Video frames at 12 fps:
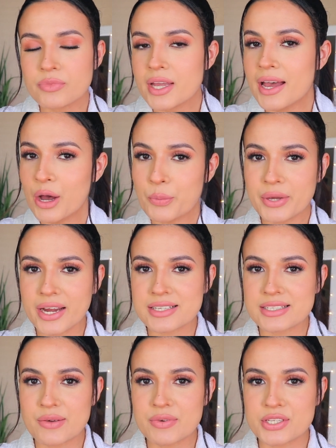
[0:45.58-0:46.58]
I hope you guys
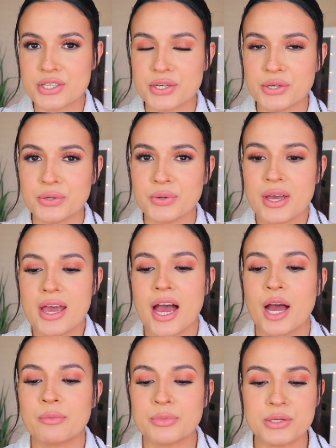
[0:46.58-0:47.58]
love it too.
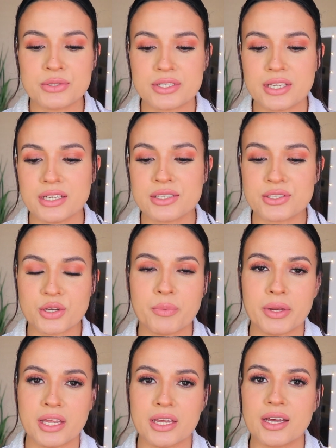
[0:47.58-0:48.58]
I'm using so
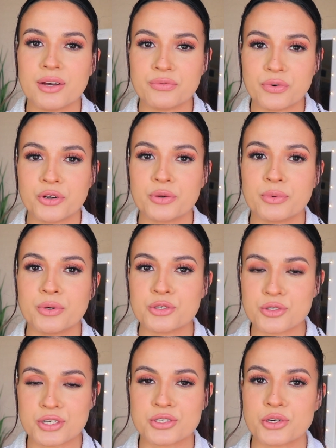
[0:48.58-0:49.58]
many affordable
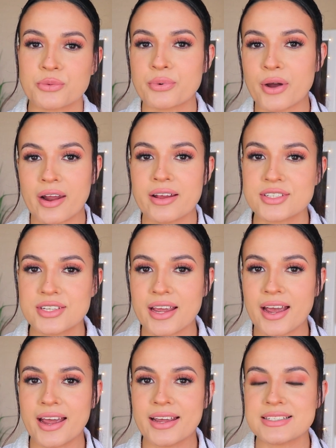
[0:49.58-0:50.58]
drugstore products, you
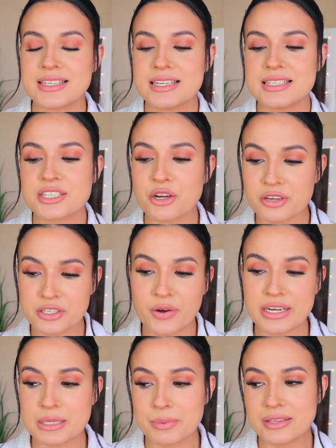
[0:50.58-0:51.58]
guys, and this is going
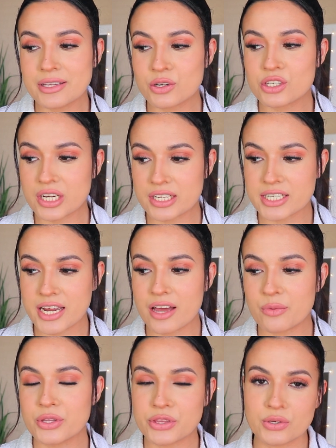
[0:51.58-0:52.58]
to be a little chit
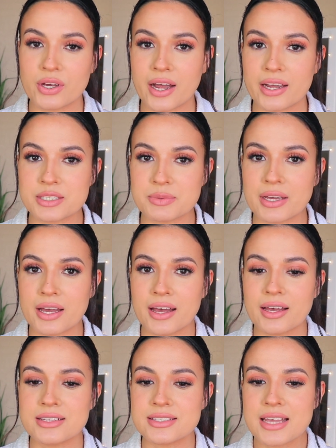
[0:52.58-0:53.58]
chat with you guys
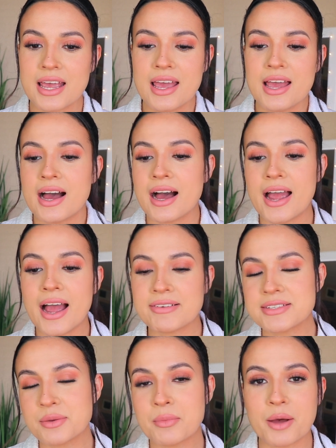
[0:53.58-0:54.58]
because I have
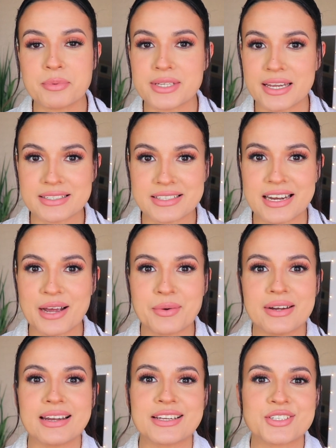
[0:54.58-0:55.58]
some updates that I
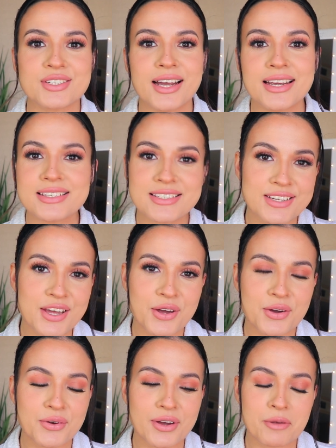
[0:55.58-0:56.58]
want to let you guys
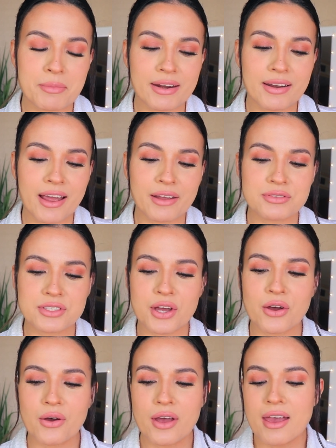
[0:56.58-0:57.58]
know on my life.
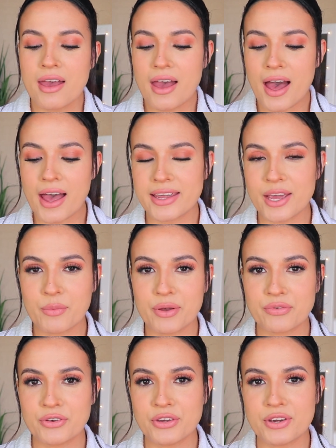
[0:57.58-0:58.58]
So I can't
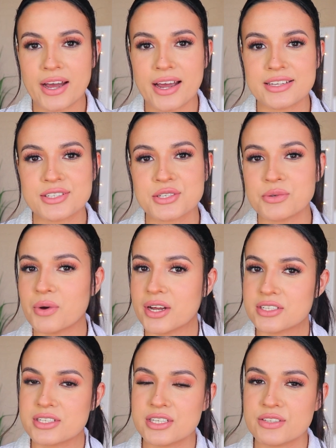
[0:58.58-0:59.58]
wait for you guys to
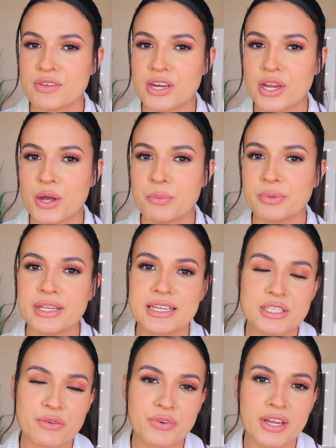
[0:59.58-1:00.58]
watch this video. Please
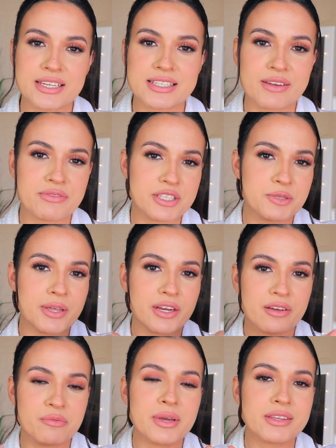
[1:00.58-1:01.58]
don't forget to give this
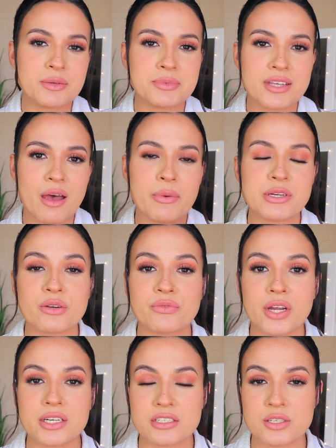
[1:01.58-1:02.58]
video a big thumbs up and don't
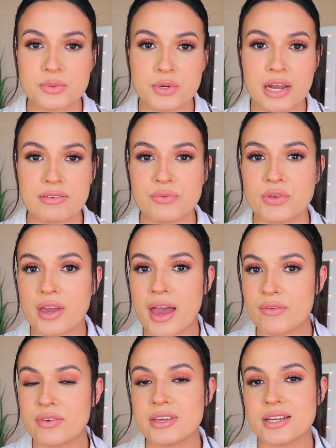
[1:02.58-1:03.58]
forget to subscribe if you
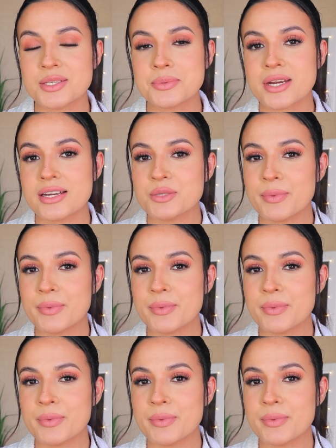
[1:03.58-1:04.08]
haven't yet subscribed to